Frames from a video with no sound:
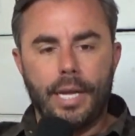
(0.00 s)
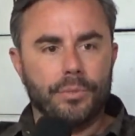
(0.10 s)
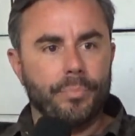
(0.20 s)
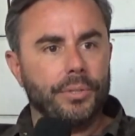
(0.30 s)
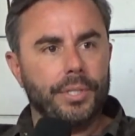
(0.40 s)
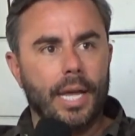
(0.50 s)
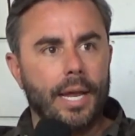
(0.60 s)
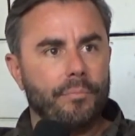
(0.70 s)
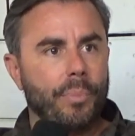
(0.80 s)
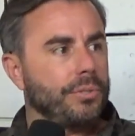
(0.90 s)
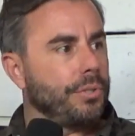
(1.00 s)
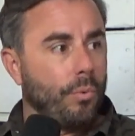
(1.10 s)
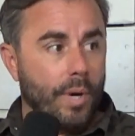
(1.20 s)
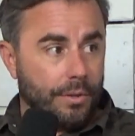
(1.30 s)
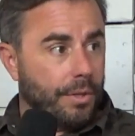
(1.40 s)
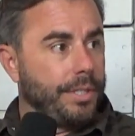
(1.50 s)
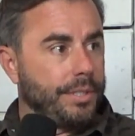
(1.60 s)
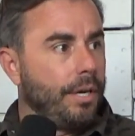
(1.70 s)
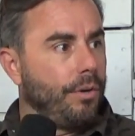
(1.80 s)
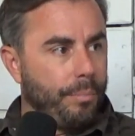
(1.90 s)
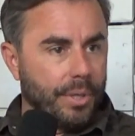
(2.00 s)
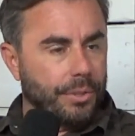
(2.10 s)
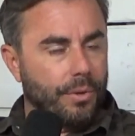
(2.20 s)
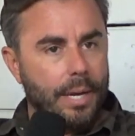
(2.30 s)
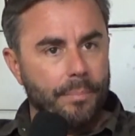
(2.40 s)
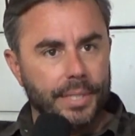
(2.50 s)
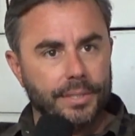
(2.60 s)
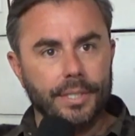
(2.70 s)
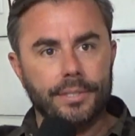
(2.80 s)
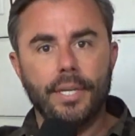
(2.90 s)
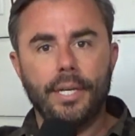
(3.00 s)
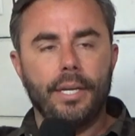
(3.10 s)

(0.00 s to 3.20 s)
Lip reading: has built a lot of personal wealth on his own and built a great business.